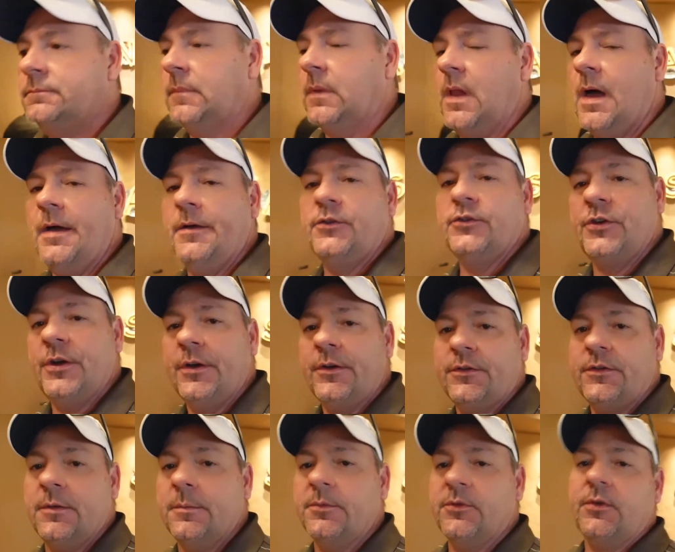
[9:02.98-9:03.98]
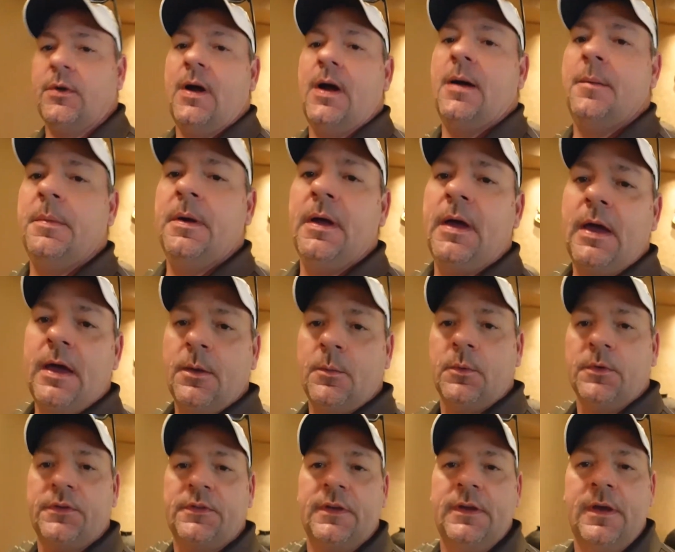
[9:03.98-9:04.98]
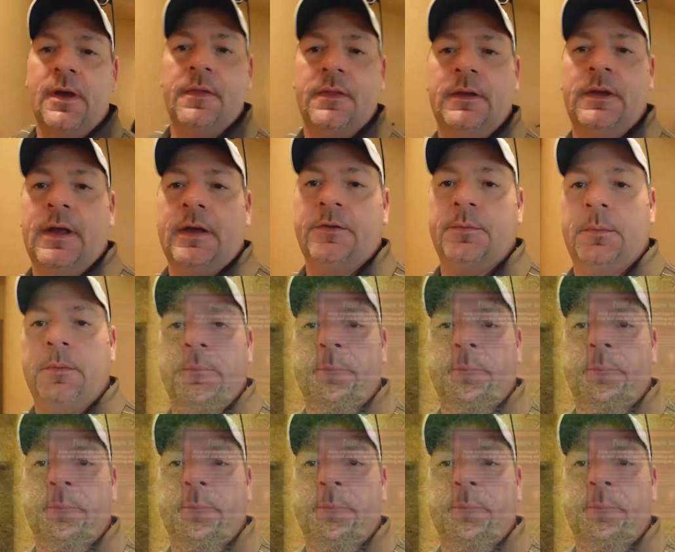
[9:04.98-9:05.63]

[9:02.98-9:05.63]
like, share, subscribe, and we'll see you on the next one.